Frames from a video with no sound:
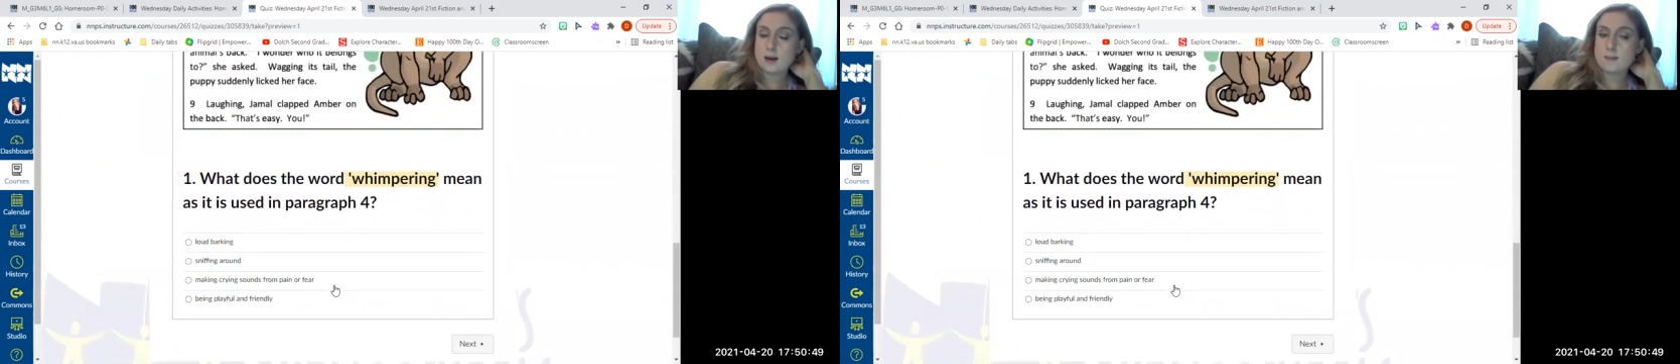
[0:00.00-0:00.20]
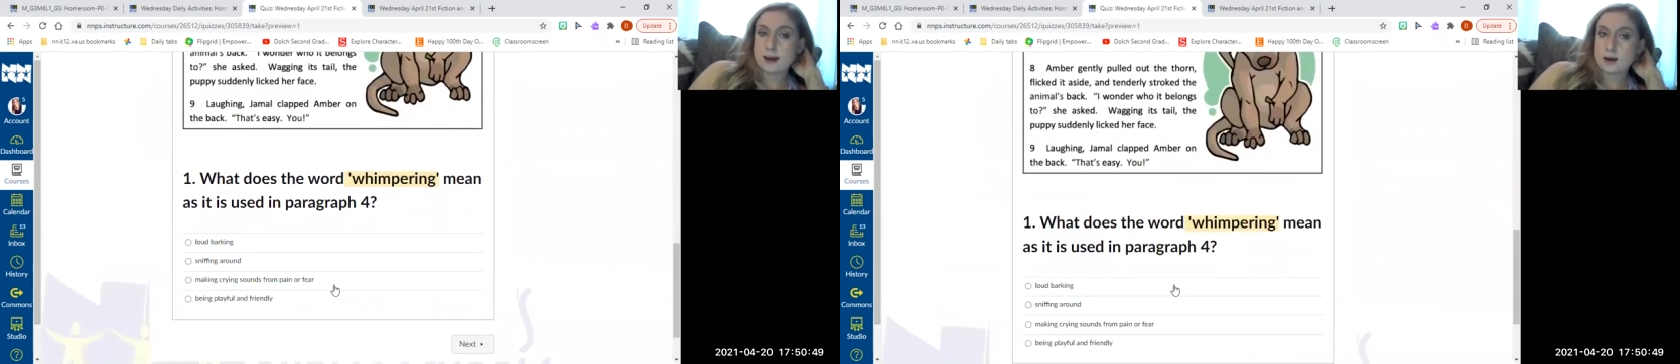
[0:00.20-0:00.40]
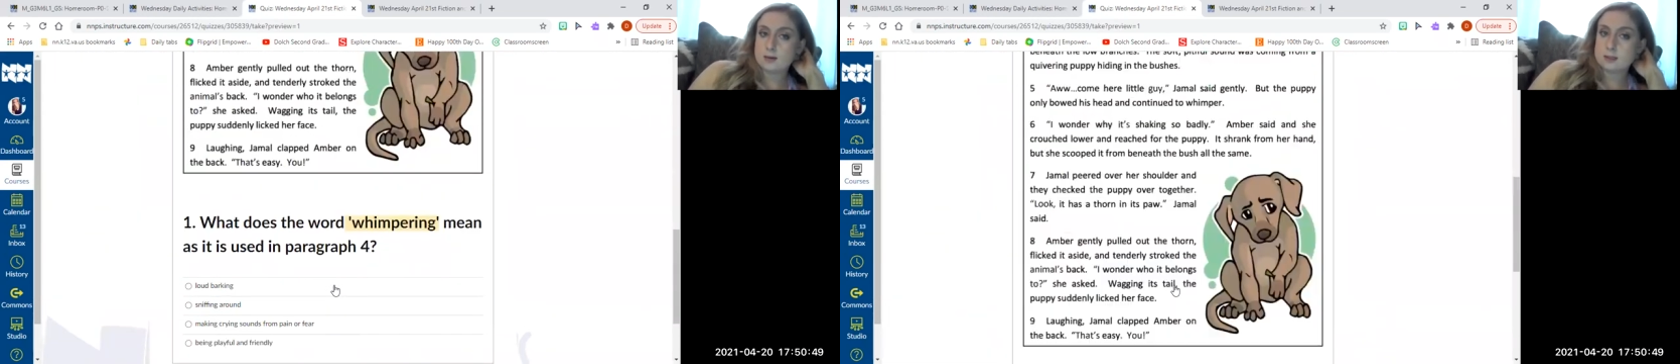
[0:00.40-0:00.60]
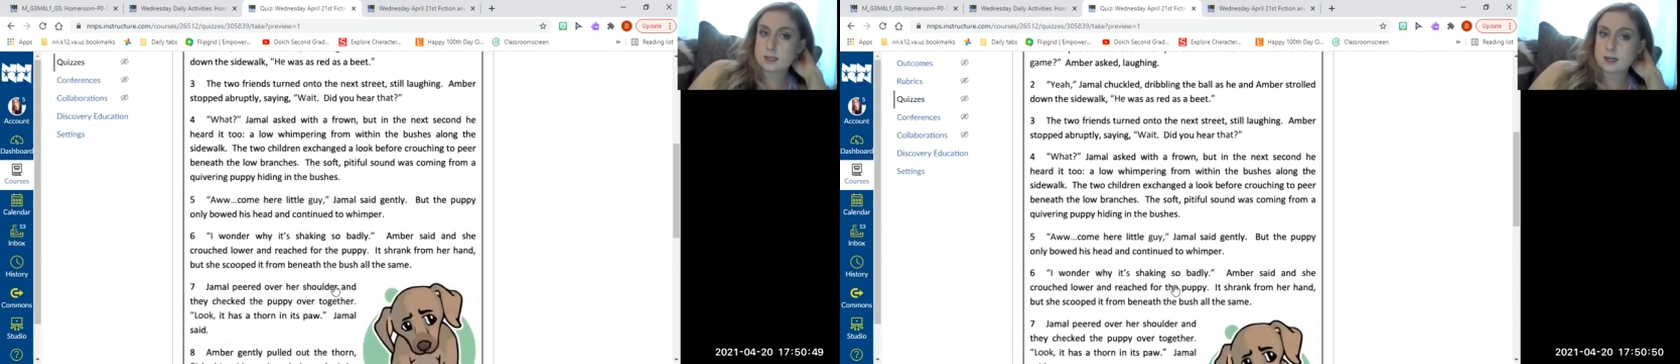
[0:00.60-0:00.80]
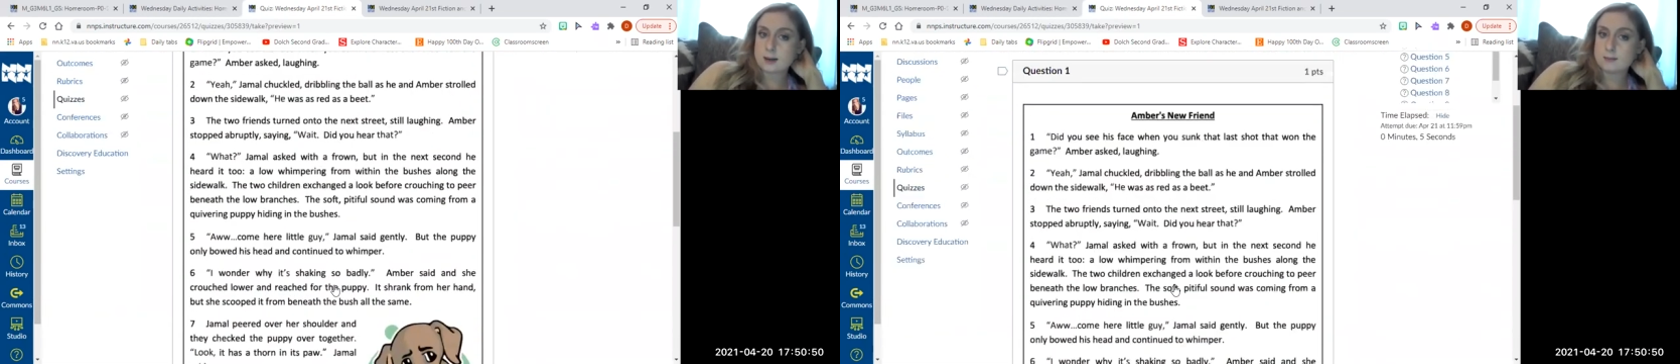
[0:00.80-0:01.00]

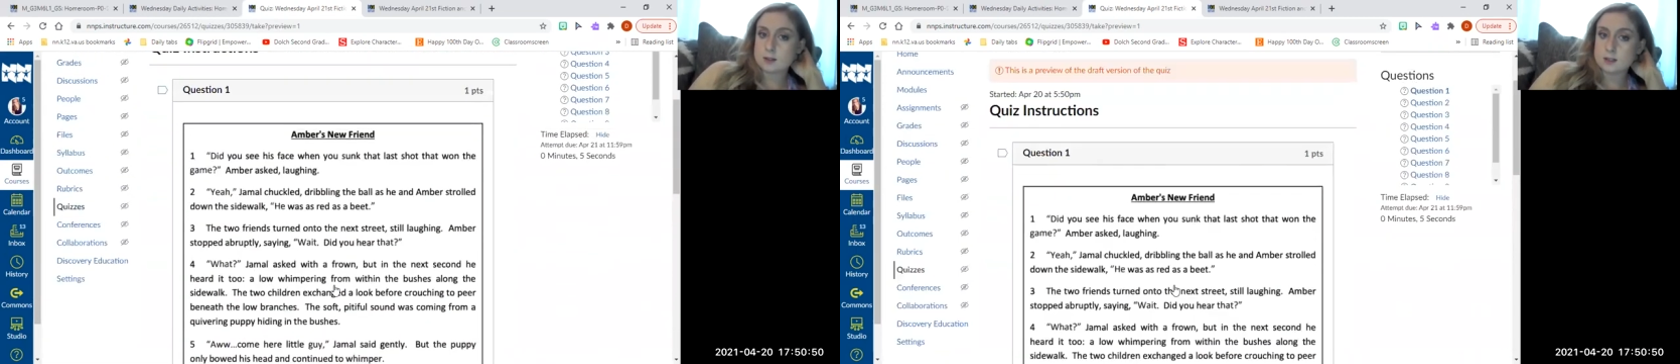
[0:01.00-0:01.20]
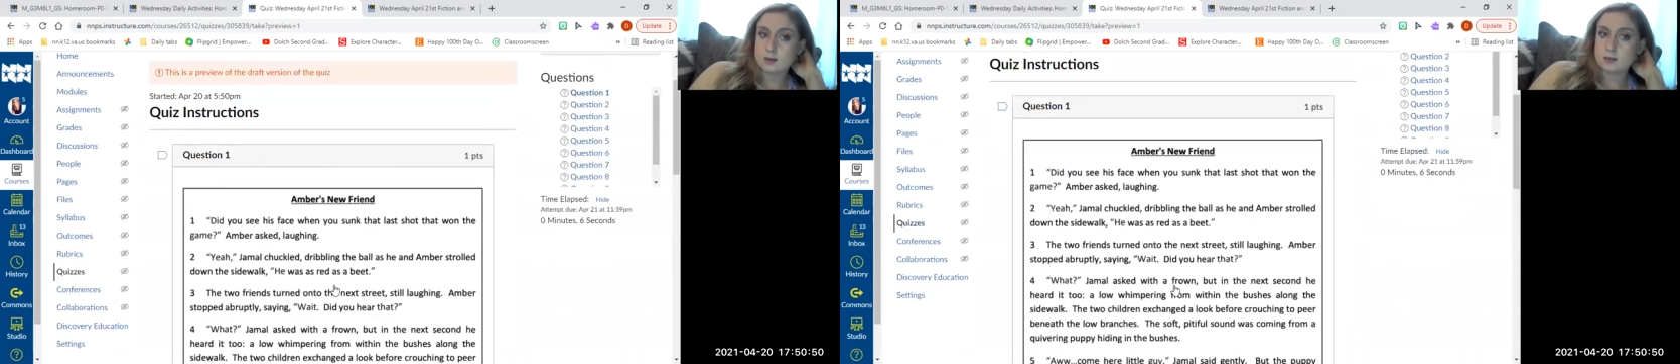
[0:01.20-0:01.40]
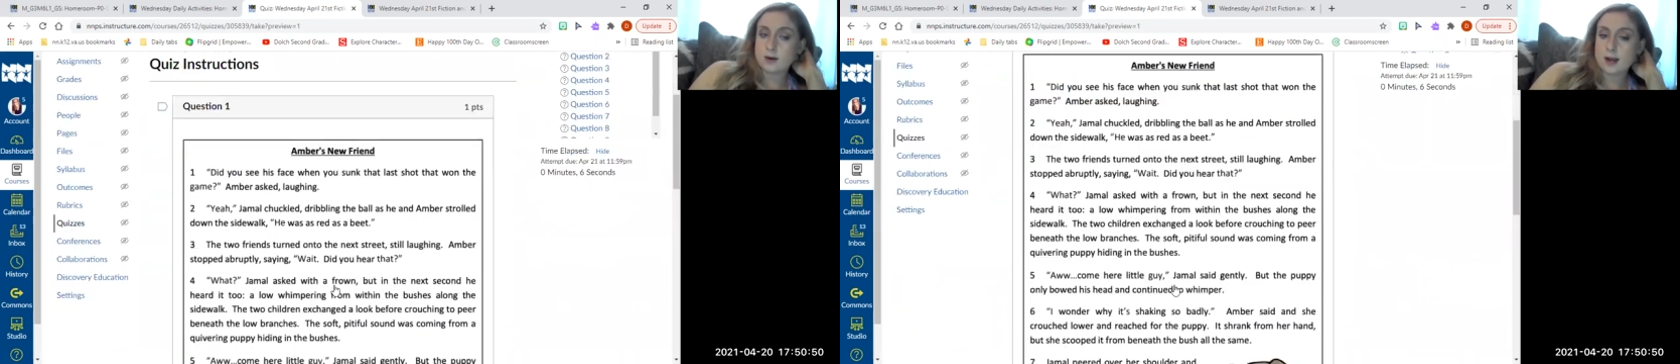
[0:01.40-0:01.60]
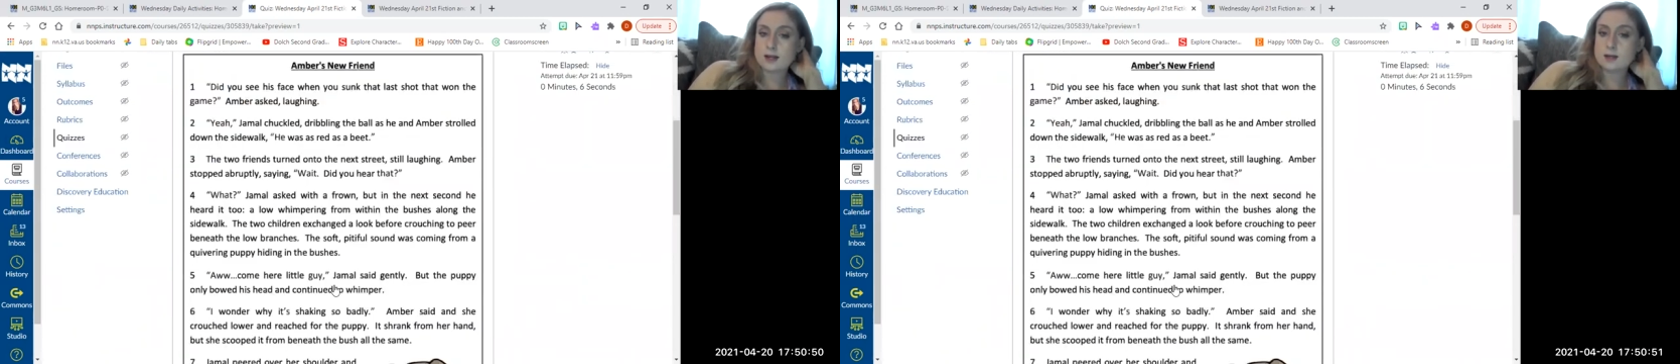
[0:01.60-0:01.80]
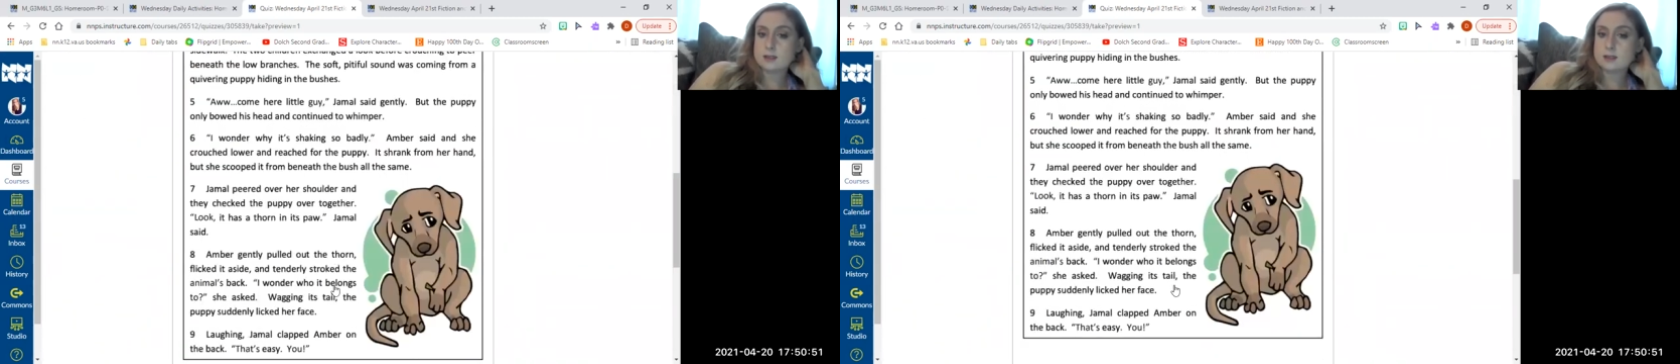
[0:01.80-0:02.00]
about Amber's new
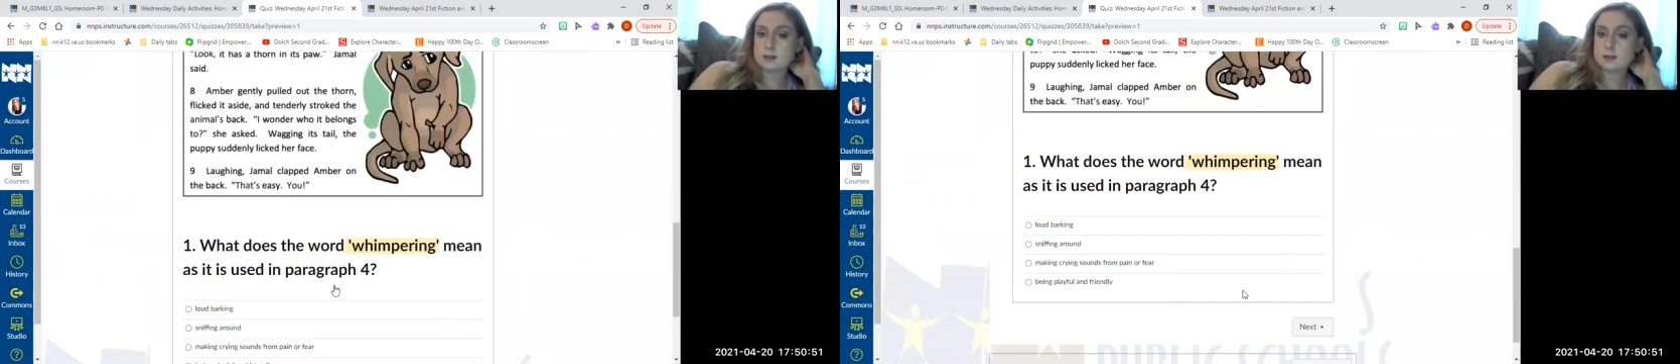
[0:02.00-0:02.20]
friend